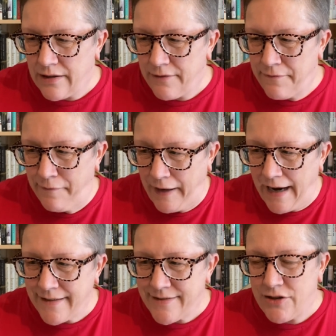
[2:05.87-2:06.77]

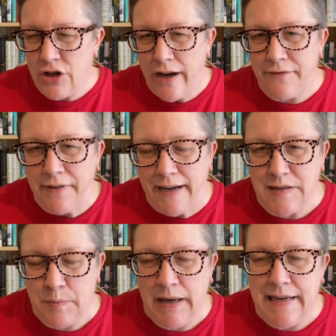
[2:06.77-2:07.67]
fast, not
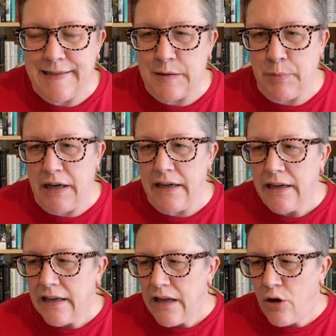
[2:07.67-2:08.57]
fast paced, but
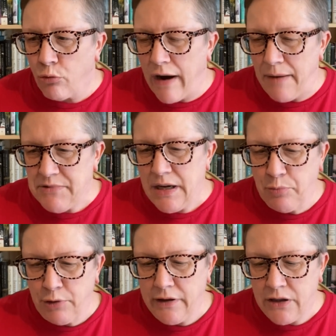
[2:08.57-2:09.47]
wrapped
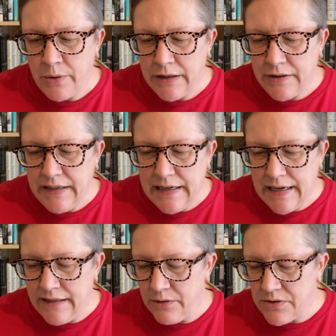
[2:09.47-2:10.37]
up really quickly,
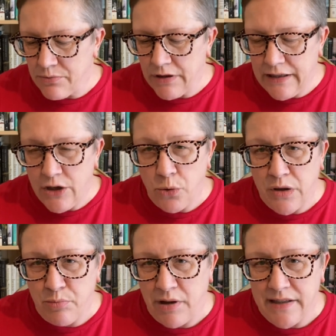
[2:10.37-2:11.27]
and there was really no
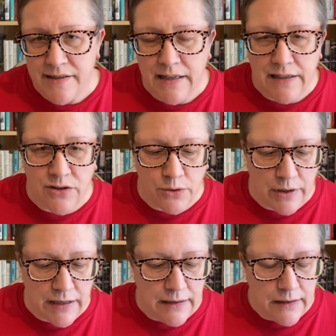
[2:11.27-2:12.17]
complexity to
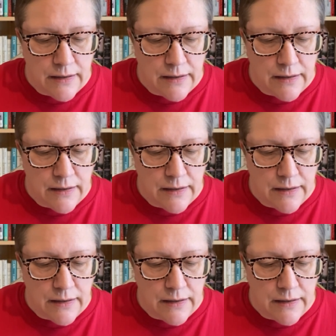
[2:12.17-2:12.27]
it.